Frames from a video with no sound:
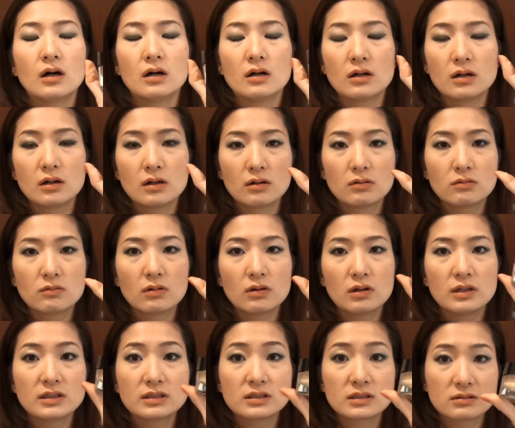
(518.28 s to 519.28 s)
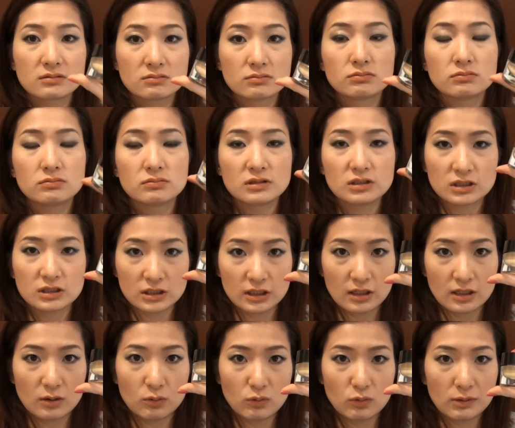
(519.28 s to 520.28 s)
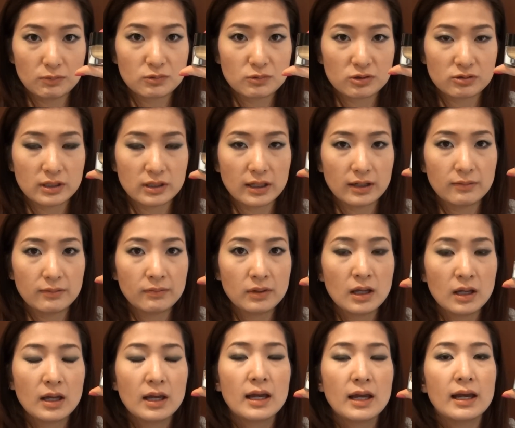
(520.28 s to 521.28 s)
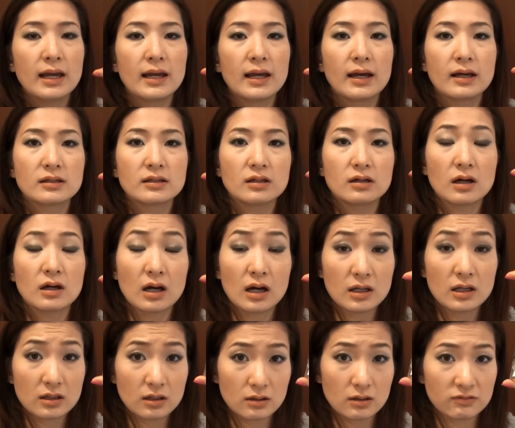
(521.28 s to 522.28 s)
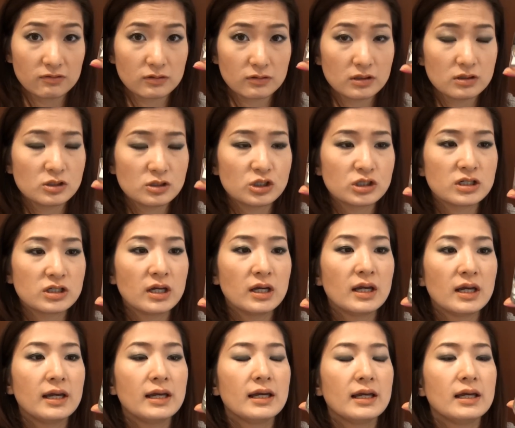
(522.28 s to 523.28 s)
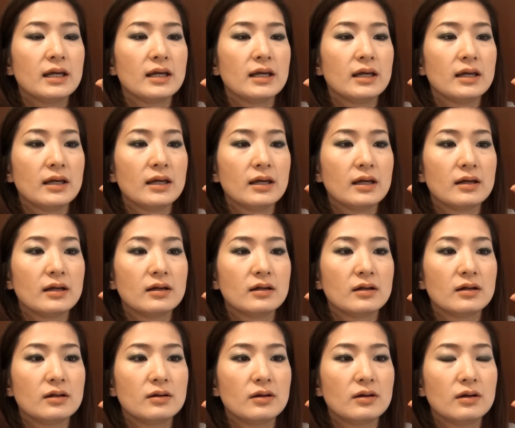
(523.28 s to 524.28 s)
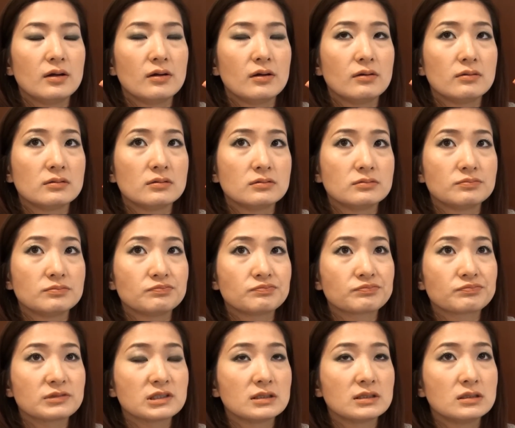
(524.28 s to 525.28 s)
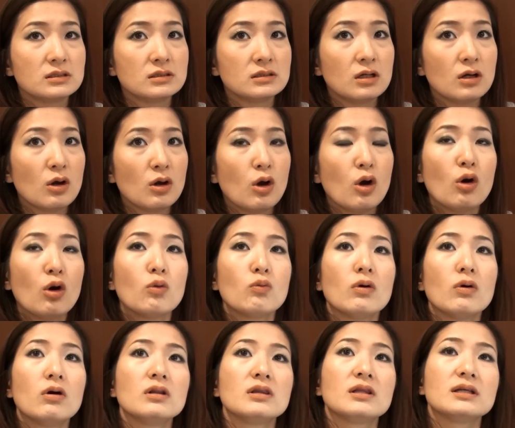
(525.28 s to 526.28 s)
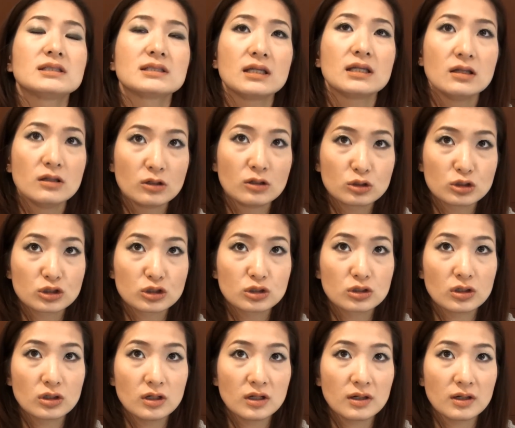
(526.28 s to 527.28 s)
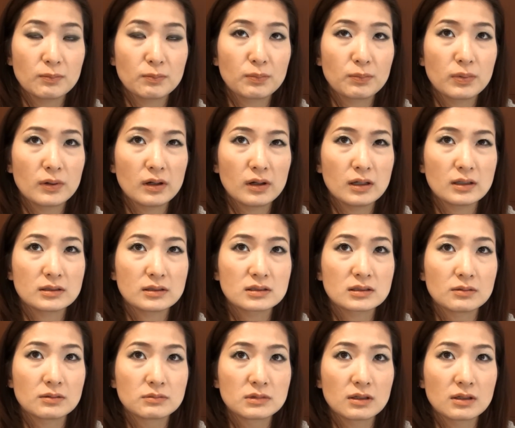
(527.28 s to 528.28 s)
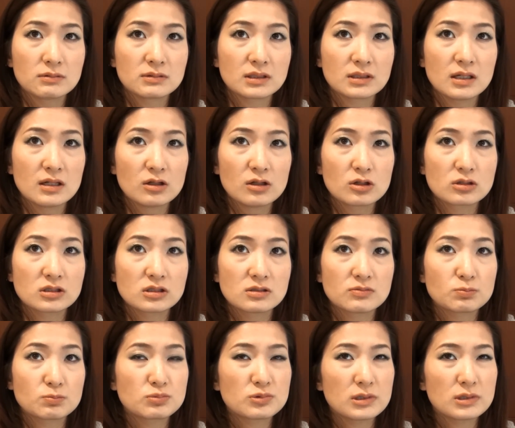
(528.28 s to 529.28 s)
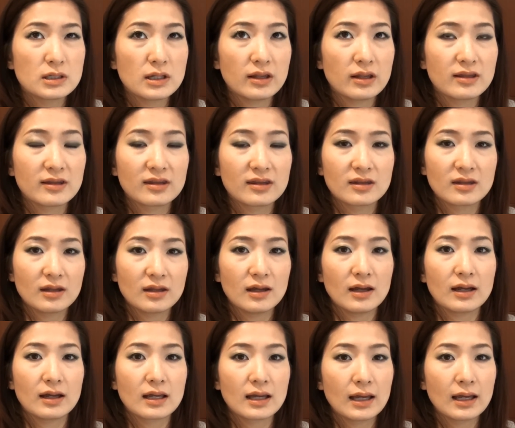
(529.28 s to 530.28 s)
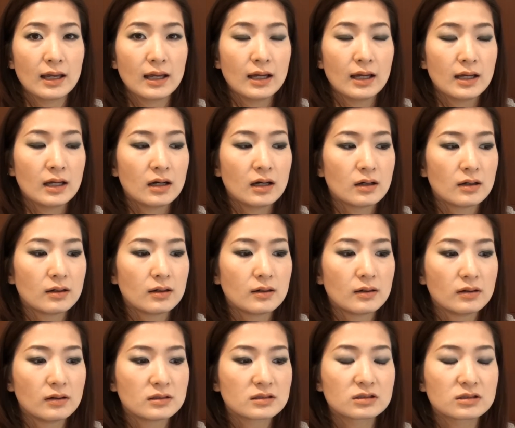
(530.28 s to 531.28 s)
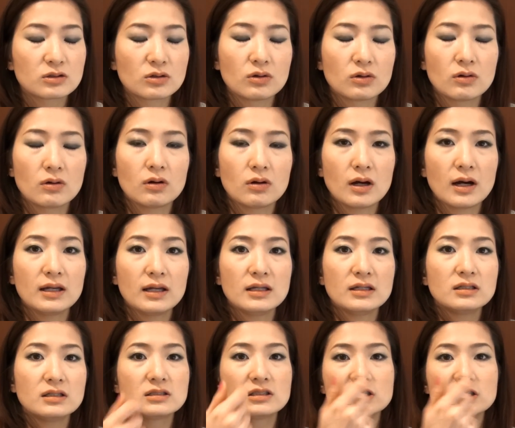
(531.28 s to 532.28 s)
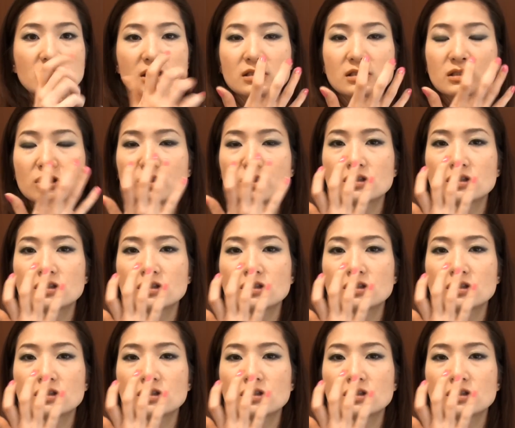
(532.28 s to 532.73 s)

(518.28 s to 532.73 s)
Well, it's just like a whipped cream, and high coverage, and well, the skin looks good, but sometimes it looks pretty thick. So I just